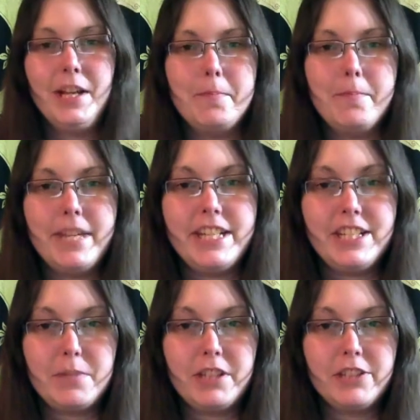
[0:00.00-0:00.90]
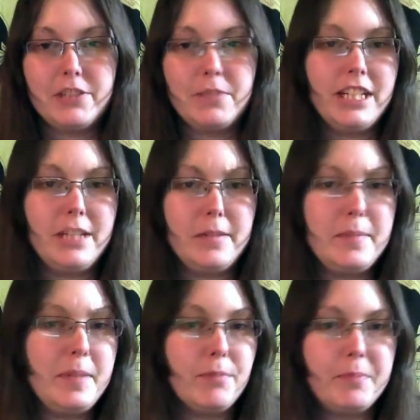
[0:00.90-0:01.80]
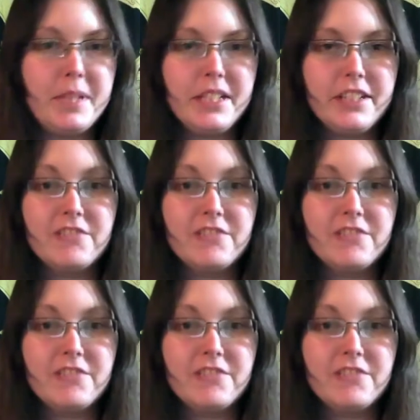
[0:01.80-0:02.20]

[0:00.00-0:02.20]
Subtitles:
Many spells may need to be repeated